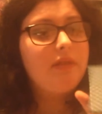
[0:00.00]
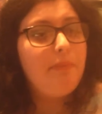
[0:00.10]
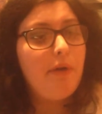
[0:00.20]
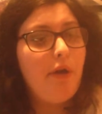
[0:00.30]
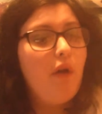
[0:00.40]

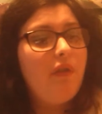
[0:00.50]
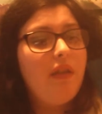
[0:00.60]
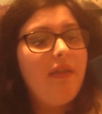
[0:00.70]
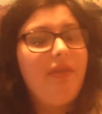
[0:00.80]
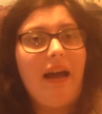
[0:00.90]
But other
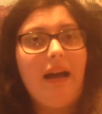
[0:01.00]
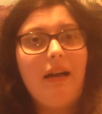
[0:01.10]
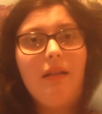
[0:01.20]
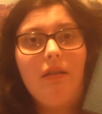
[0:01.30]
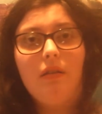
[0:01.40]
than that,
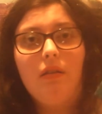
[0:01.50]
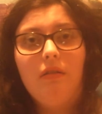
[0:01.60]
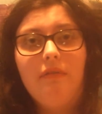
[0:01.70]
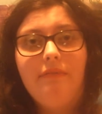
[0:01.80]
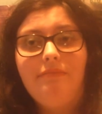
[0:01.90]
the
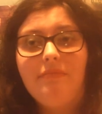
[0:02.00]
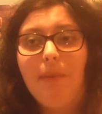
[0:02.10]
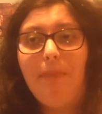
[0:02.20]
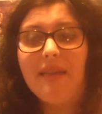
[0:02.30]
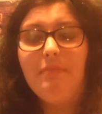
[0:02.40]

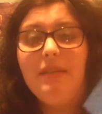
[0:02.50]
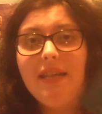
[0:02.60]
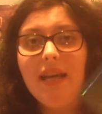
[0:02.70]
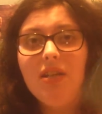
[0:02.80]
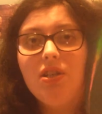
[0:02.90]

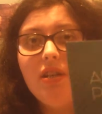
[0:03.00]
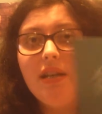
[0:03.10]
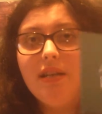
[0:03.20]
pigmentation is